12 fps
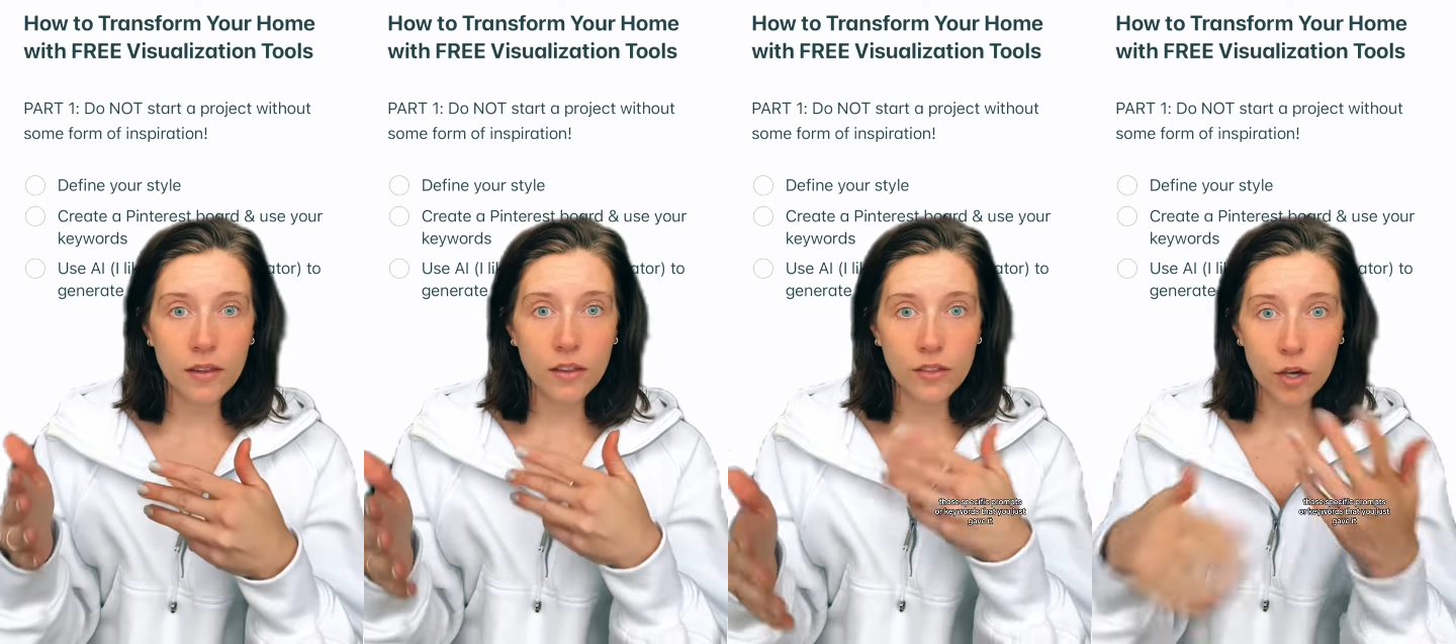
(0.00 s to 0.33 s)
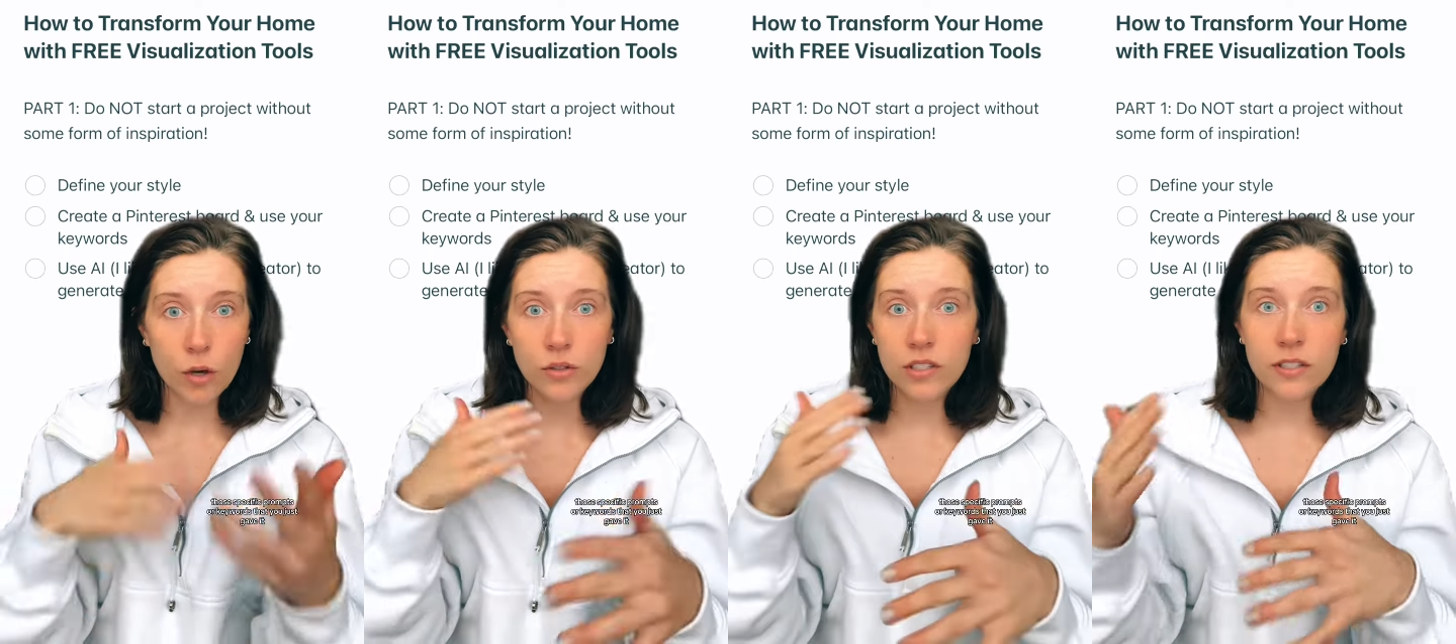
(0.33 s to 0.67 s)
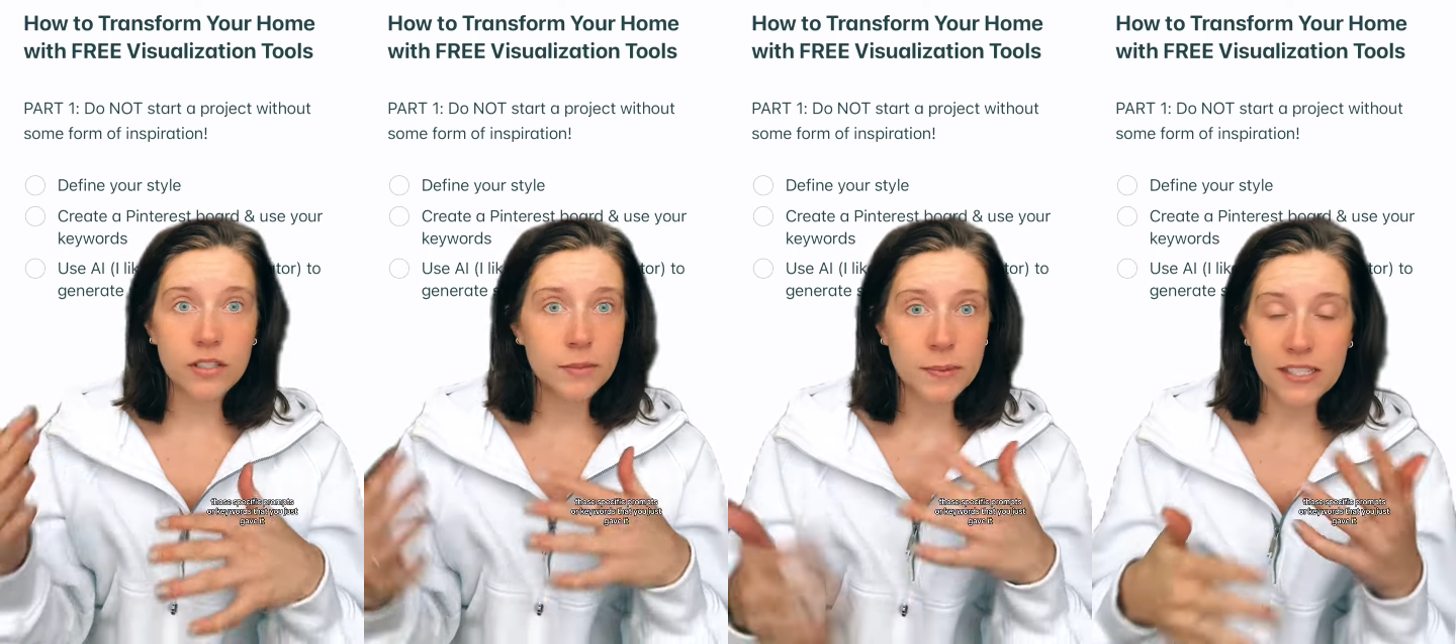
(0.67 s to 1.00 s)
those
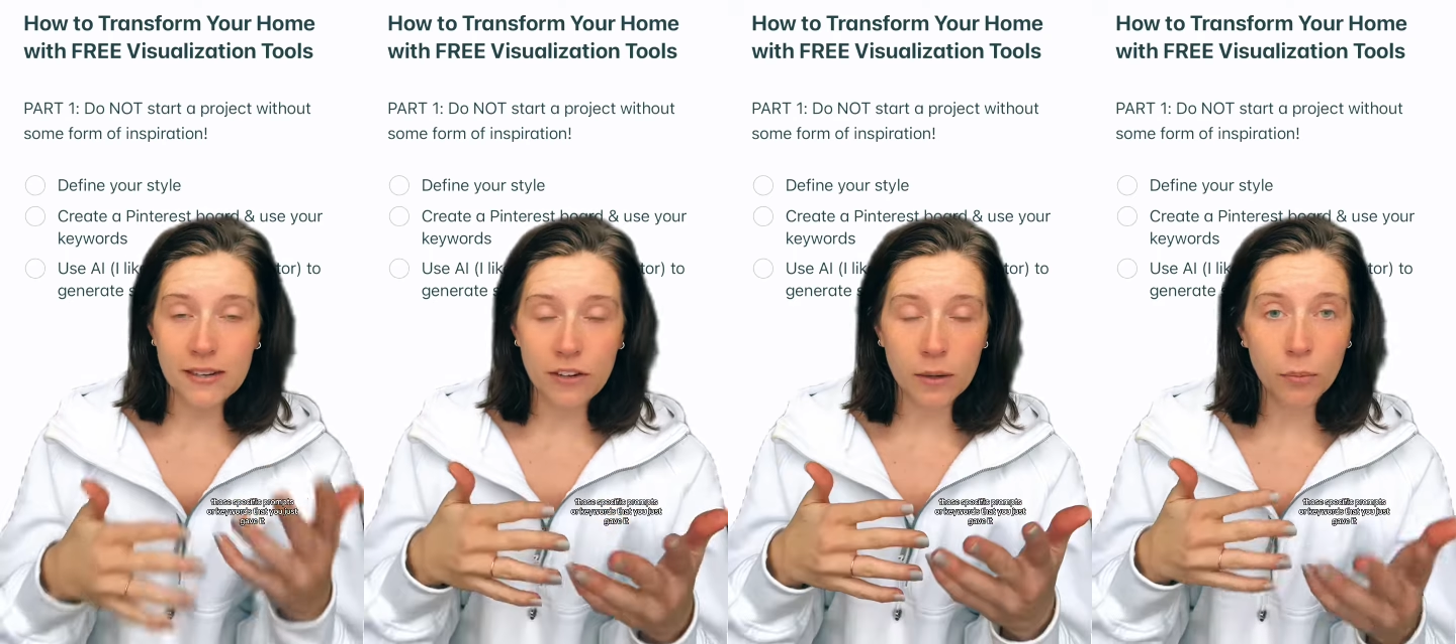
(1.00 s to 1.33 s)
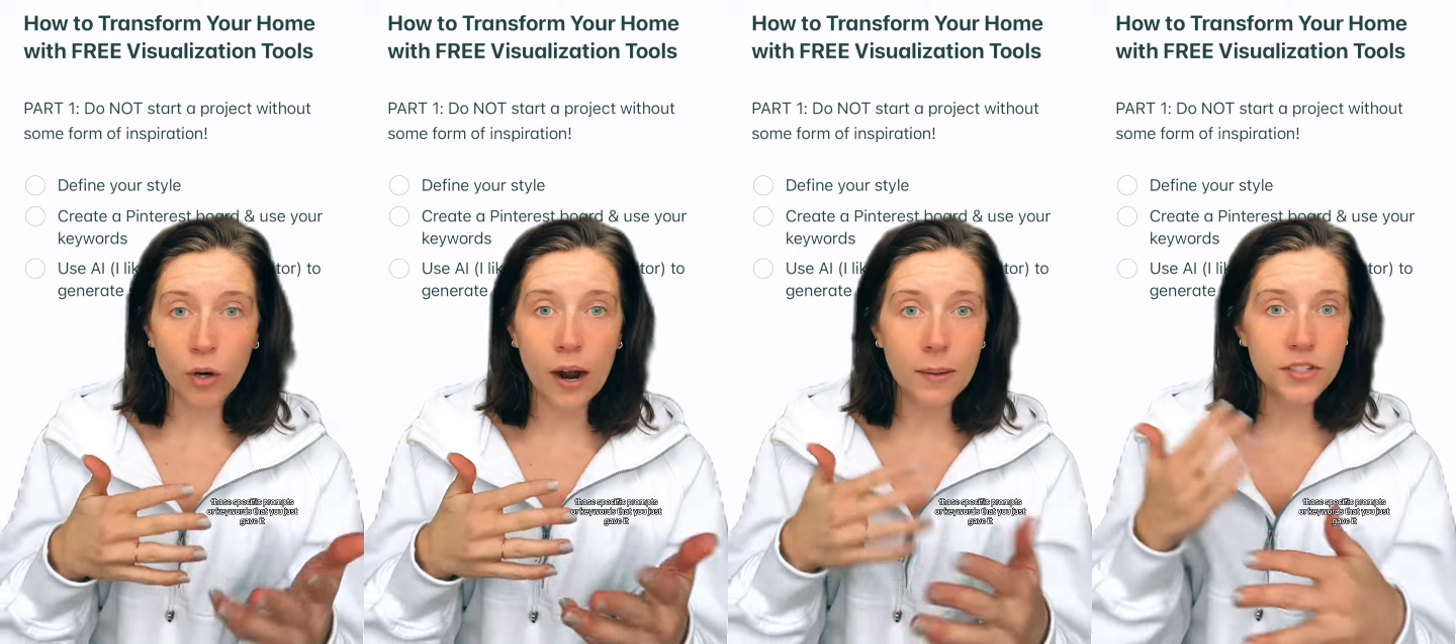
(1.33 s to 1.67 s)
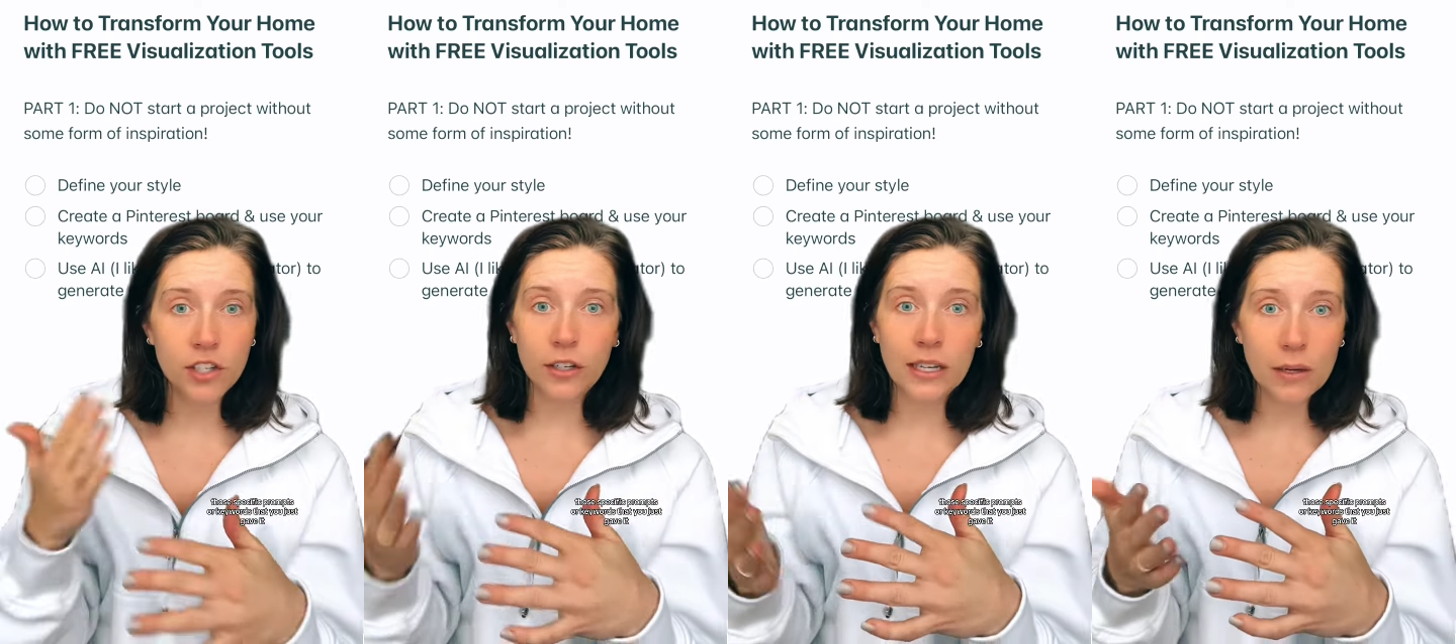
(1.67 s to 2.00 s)
specific prompts
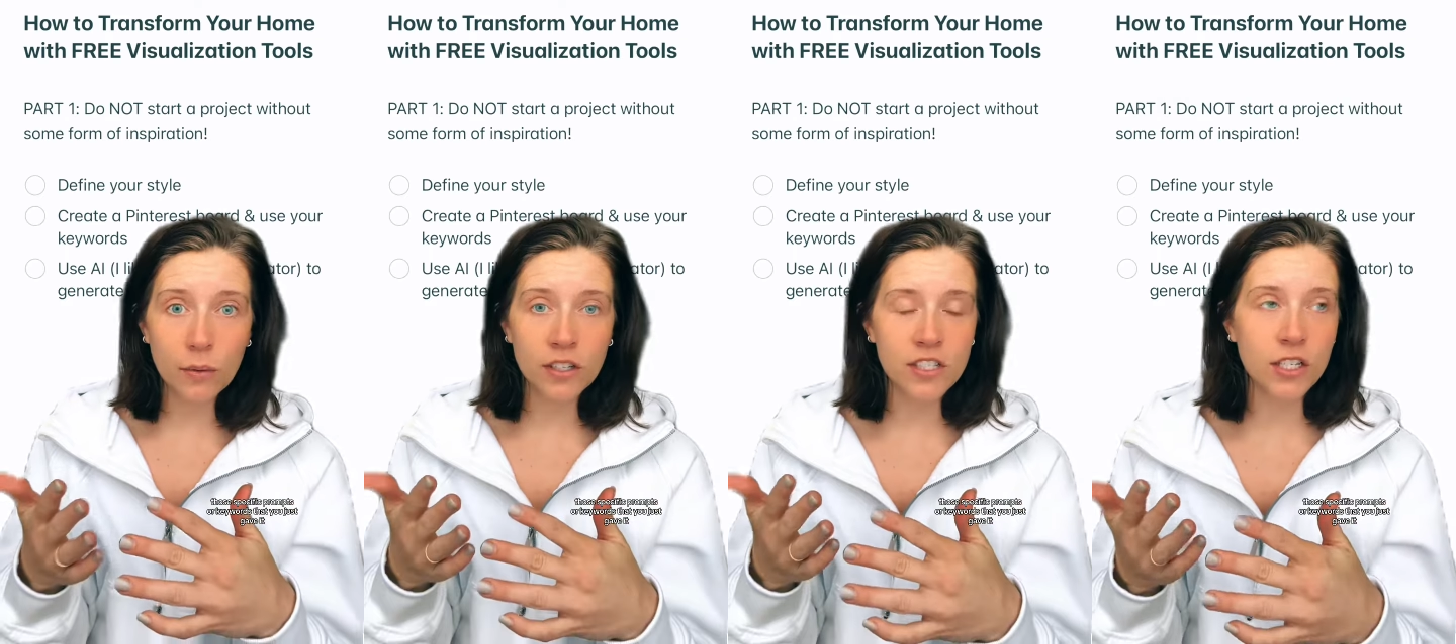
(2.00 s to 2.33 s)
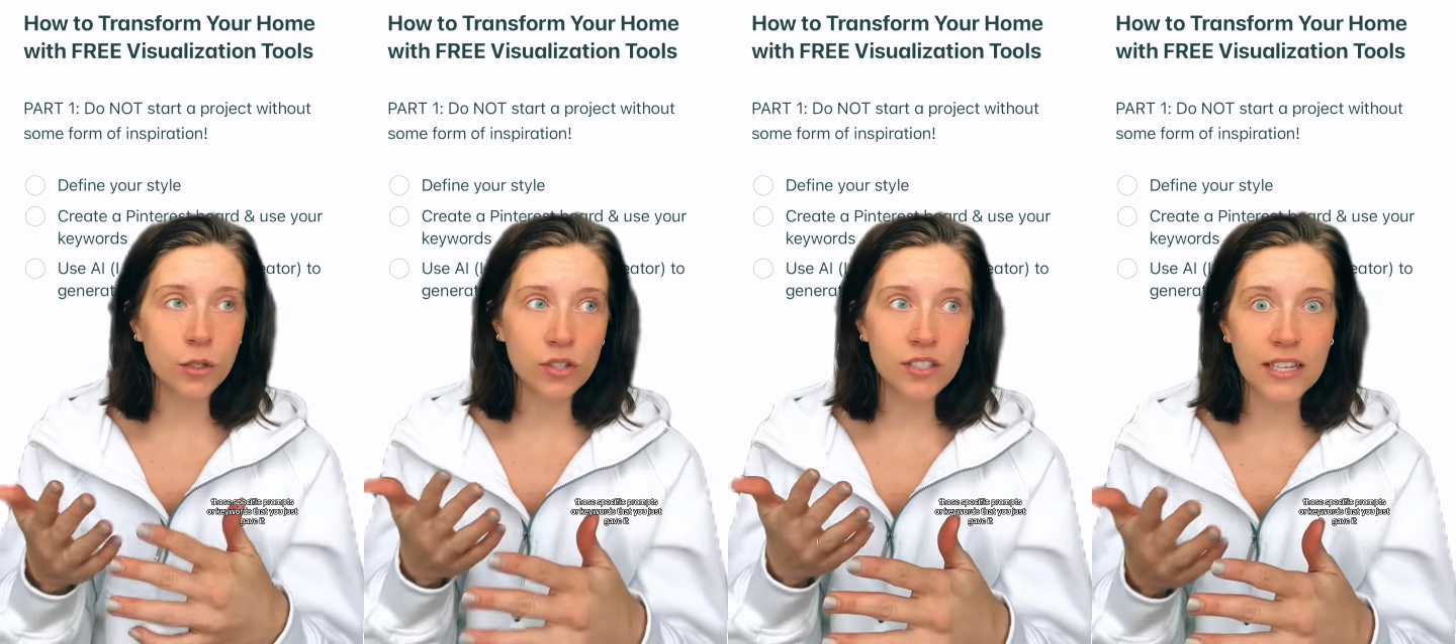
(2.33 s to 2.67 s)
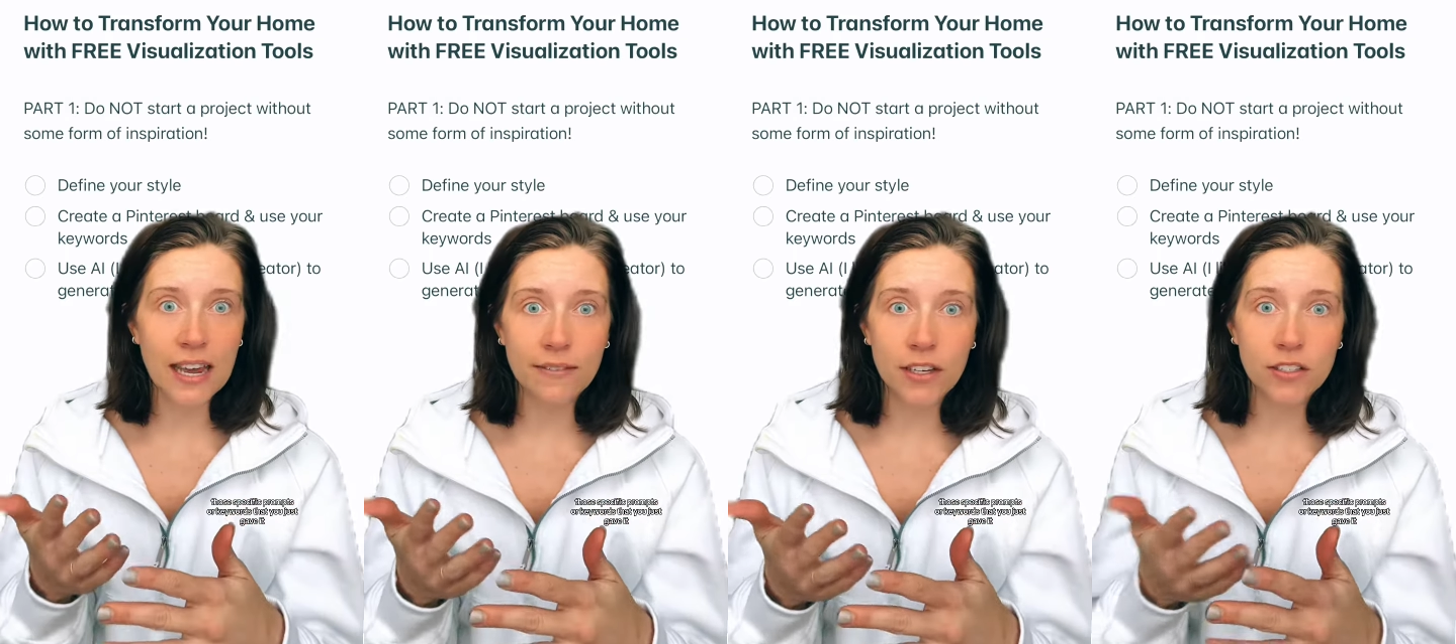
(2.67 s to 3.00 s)
or keywords that you just gave it.